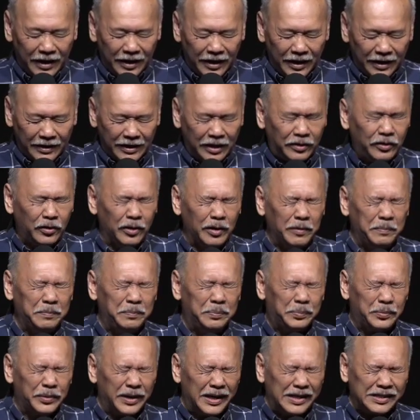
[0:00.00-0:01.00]
that you
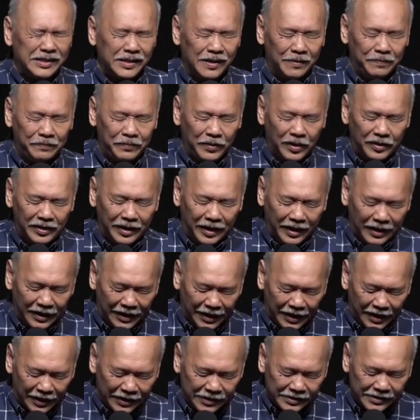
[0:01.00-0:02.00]
impress upon our
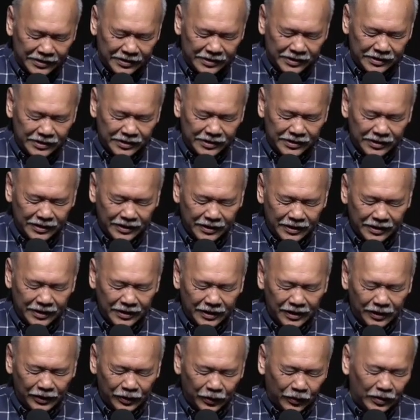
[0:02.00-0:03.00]
hearts
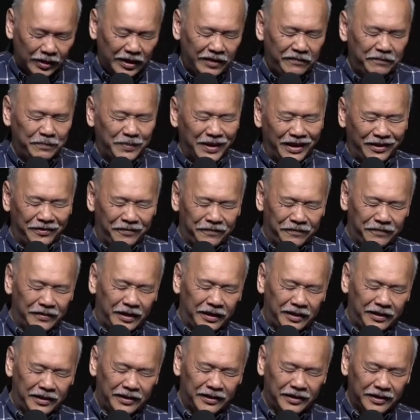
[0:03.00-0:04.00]
to live by
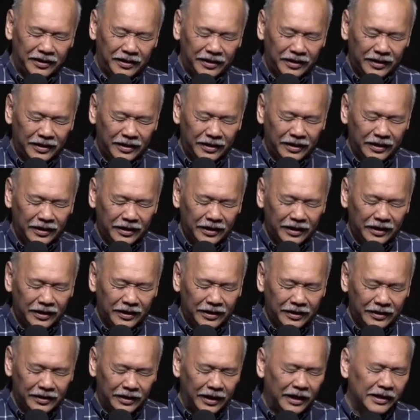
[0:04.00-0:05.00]
faith.
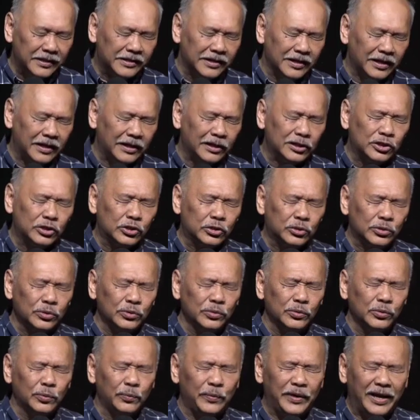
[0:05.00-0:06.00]
Yes, it is true,
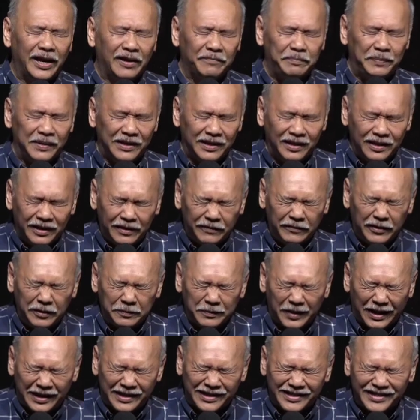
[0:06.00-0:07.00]
we have been living
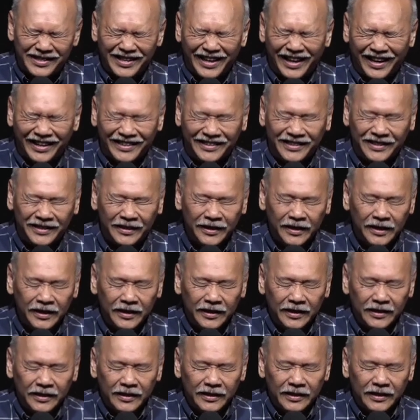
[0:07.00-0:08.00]
by sight.
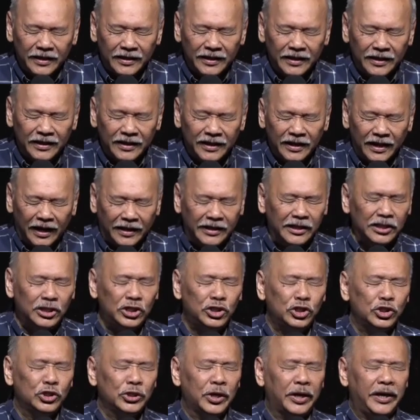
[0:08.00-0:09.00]
And this
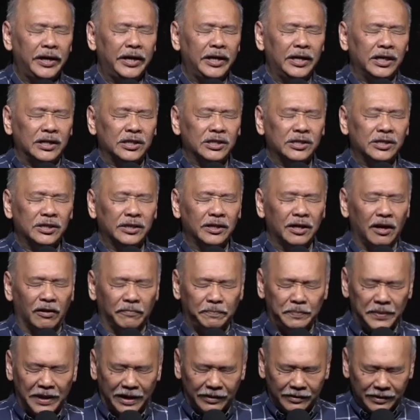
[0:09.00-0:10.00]
change of
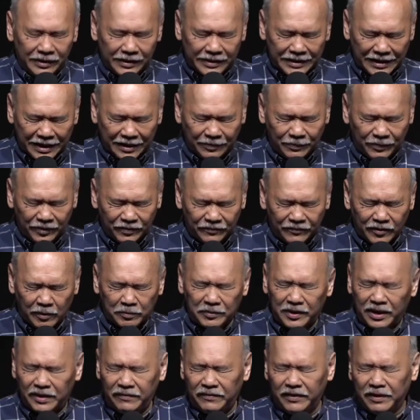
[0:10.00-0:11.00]
paradigm from
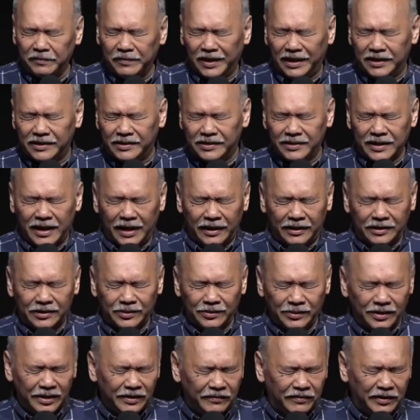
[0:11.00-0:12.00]
living by sight to
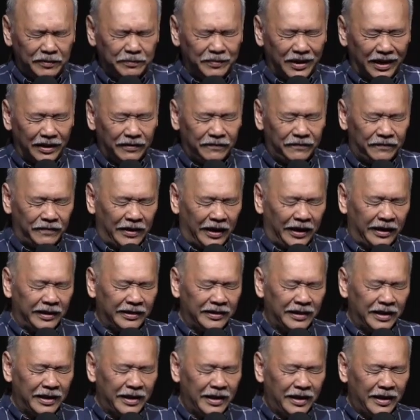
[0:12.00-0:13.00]
living by faith
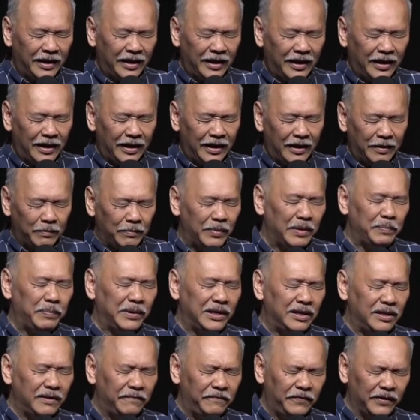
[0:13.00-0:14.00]
may be
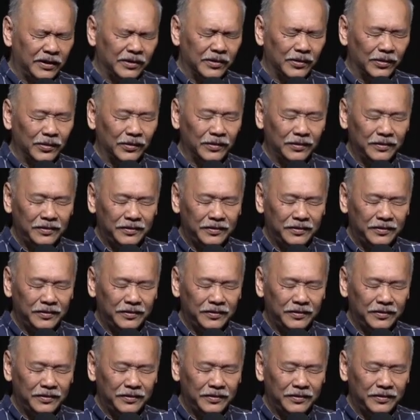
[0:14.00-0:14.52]
difficult,